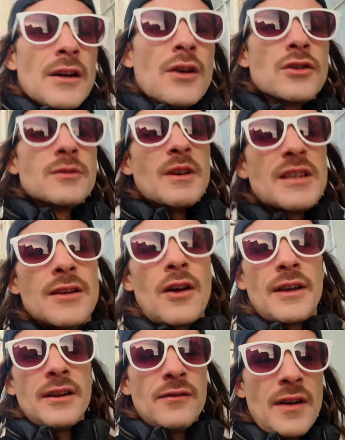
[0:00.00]
Got some
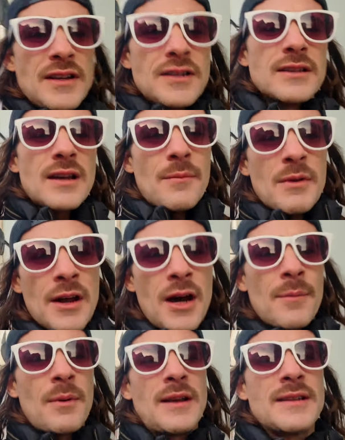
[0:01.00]
exciting adventures coming up